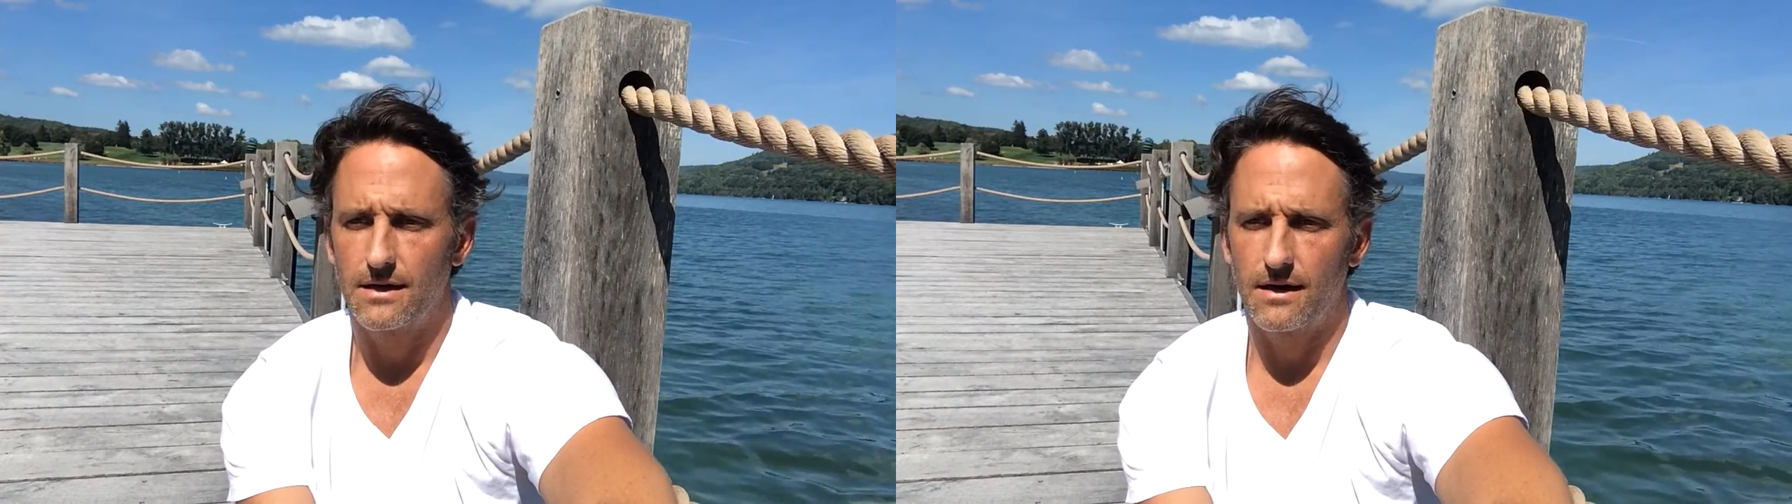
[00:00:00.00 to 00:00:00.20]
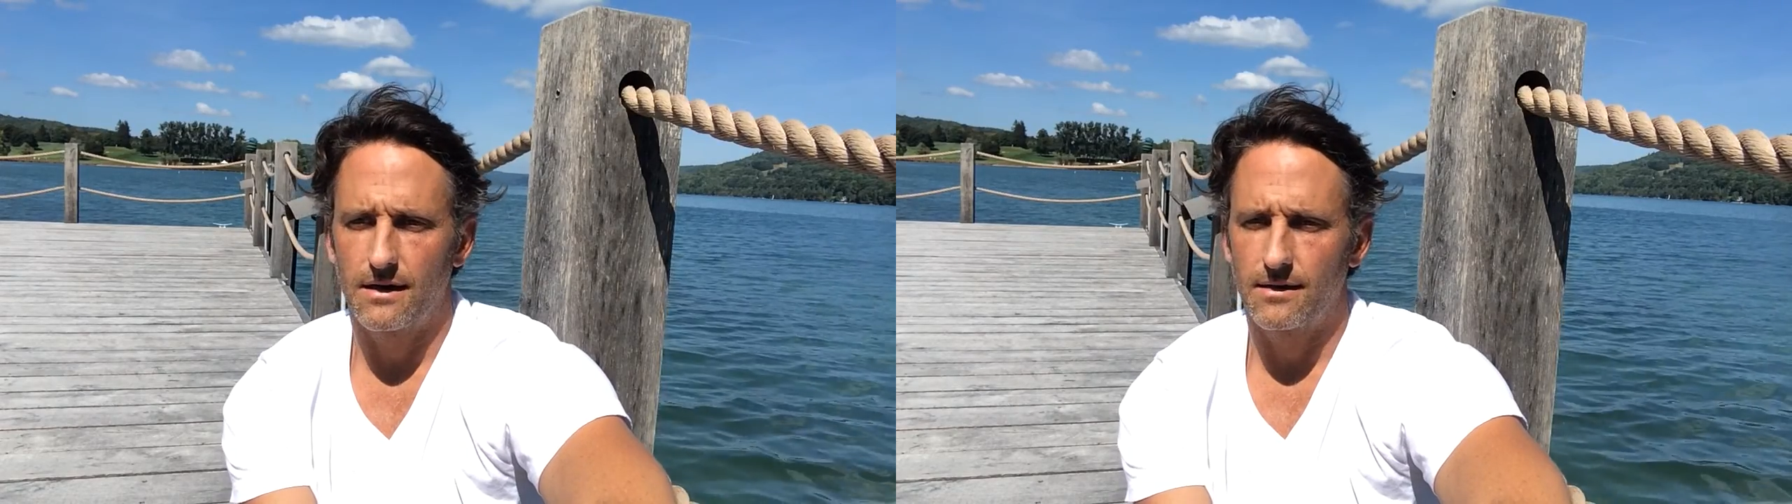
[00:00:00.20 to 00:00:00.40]

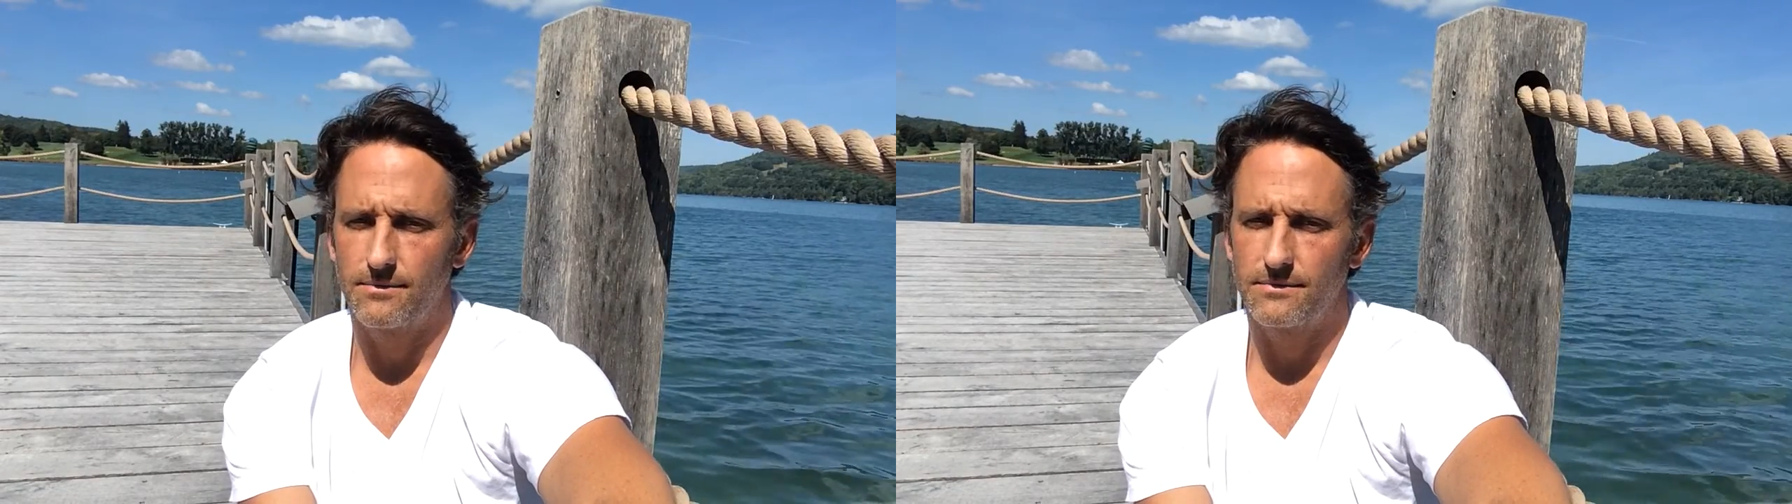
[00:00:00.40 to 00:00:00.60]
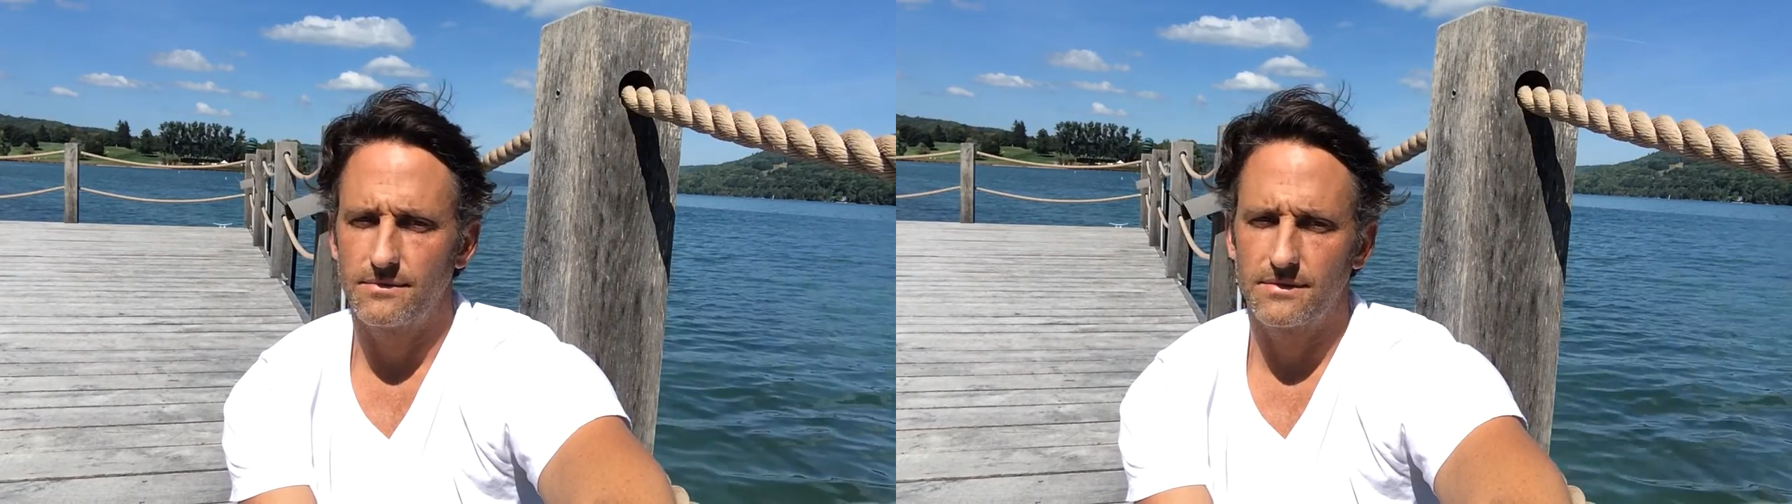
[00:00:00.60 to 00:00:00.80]

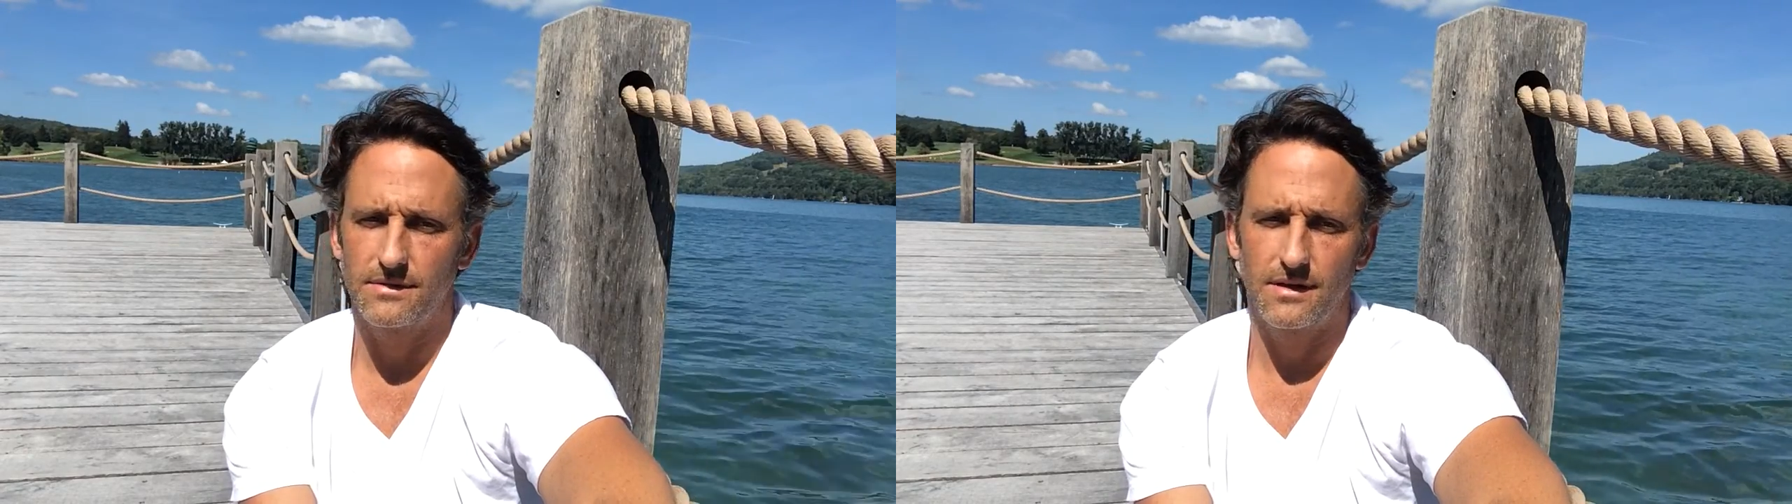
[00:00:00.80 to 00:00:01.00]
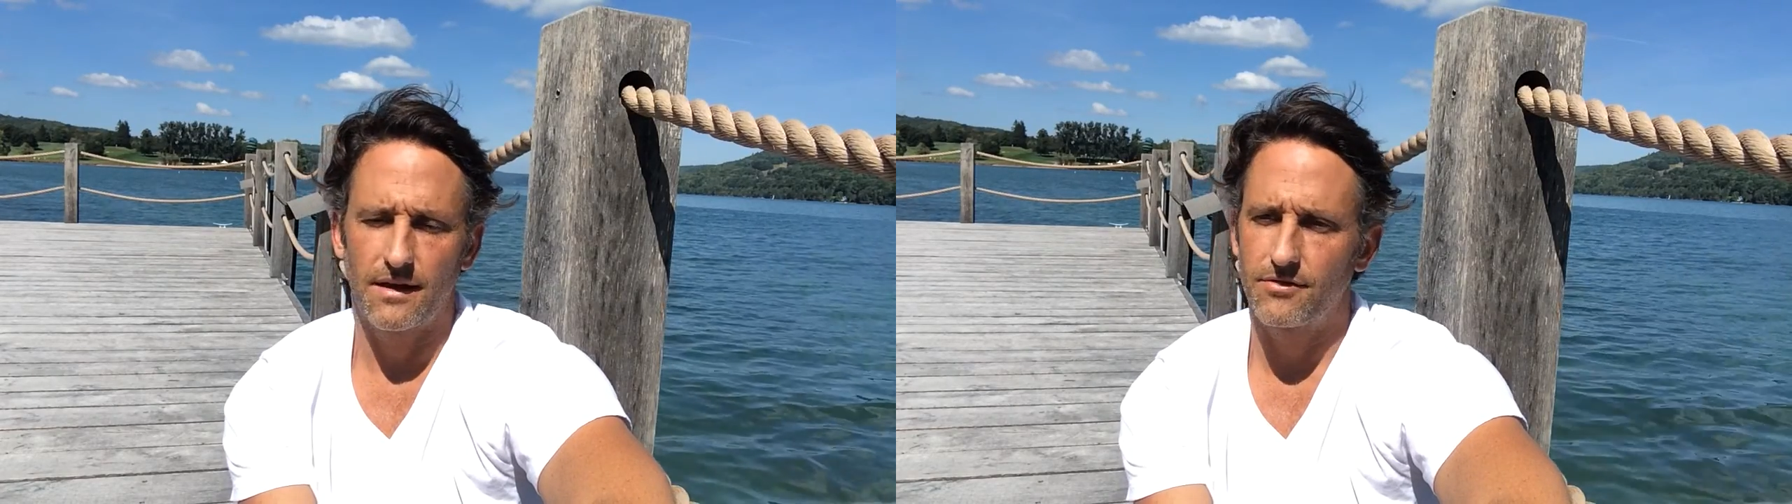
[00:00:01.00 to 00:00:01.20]
Um,
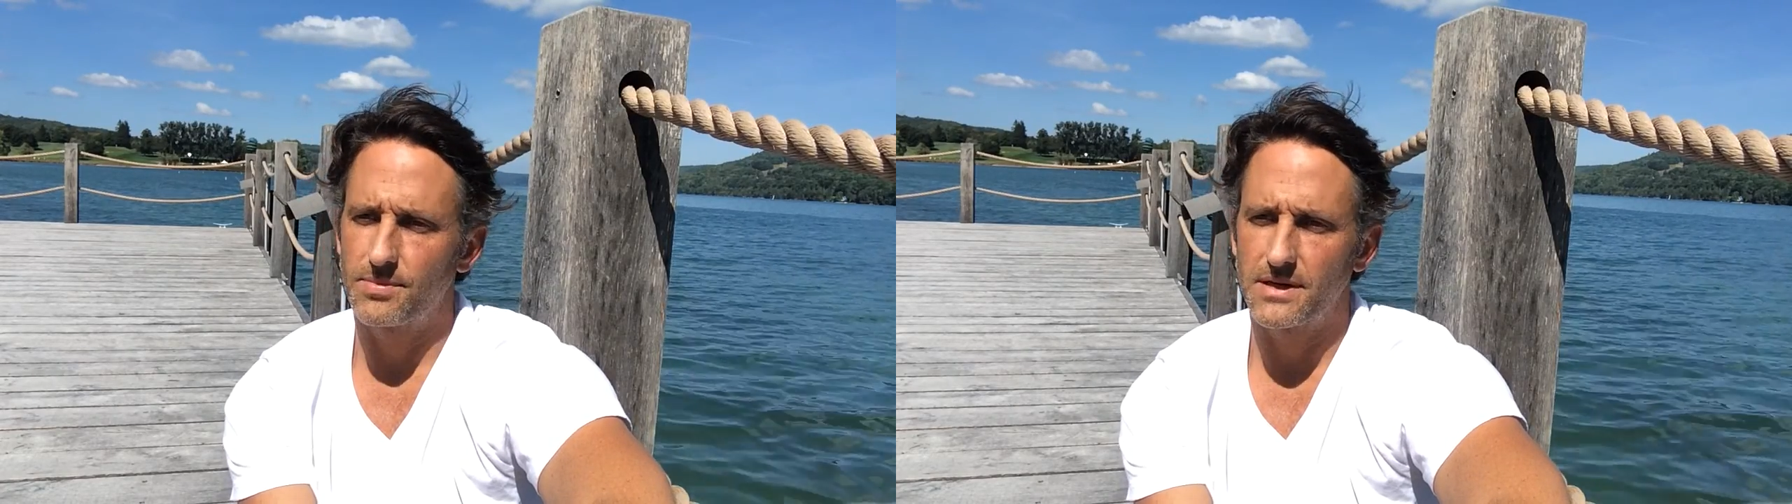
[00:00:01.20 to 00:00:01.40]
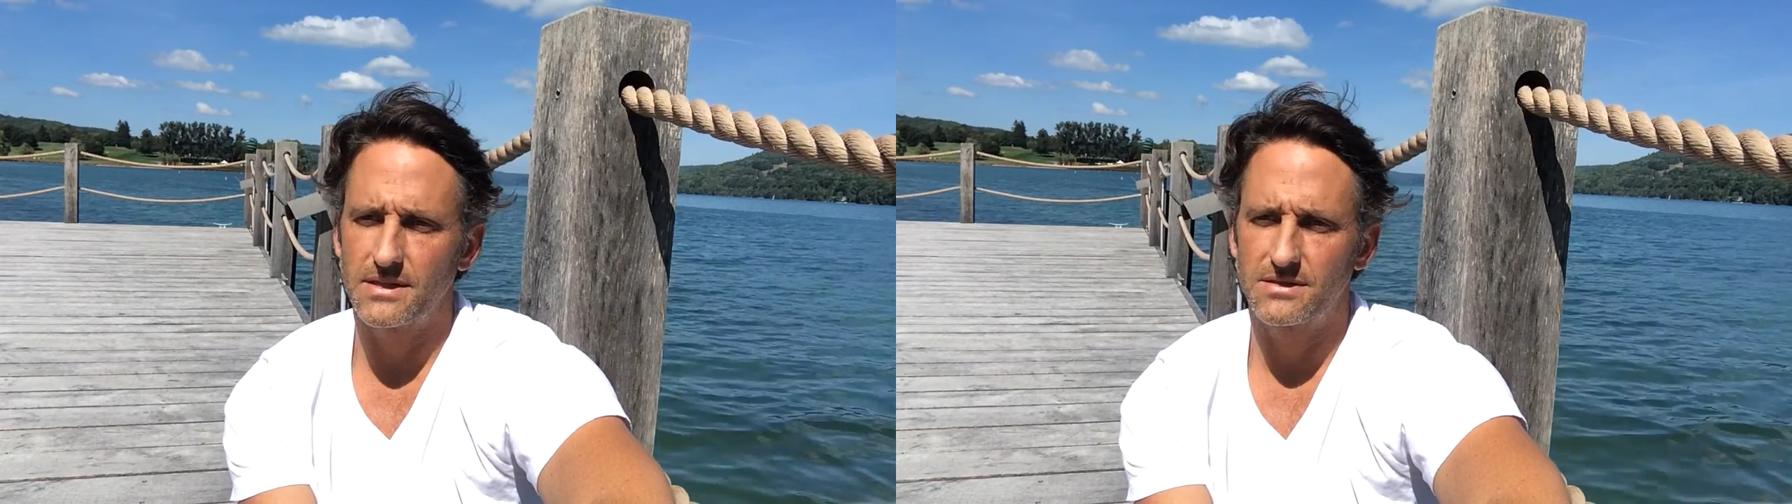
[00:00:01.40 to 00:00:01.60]

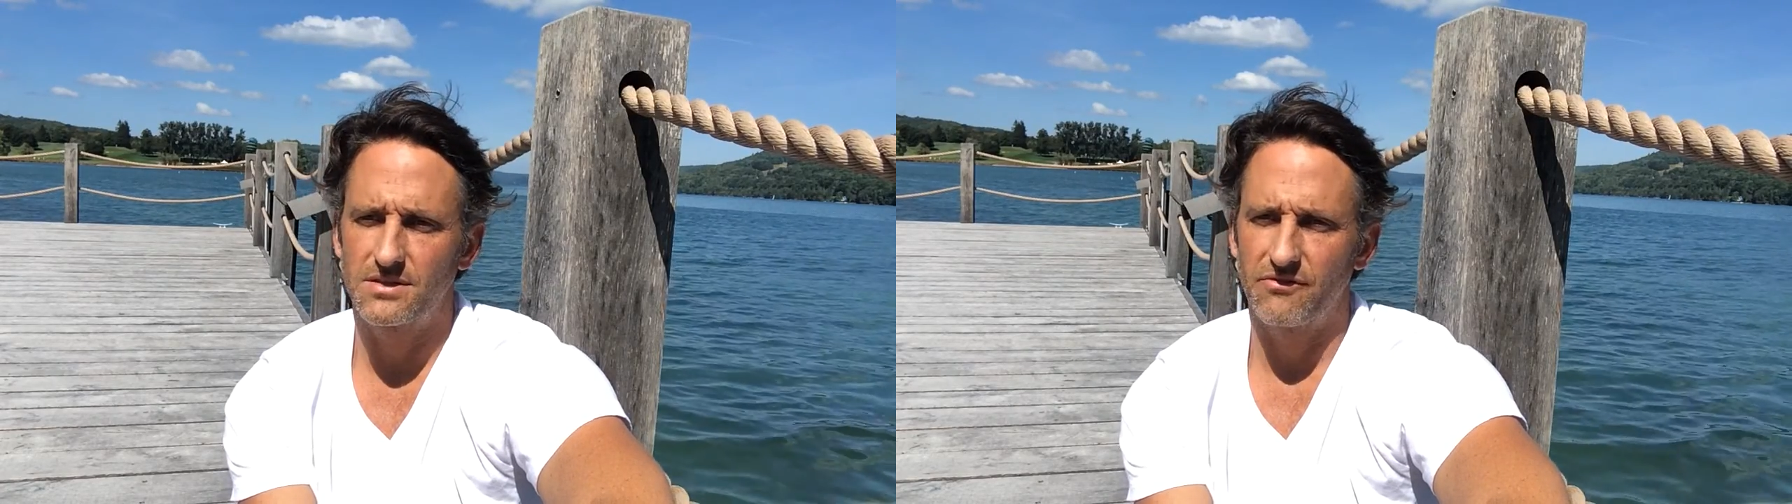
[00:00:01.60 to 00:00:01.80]
everybody's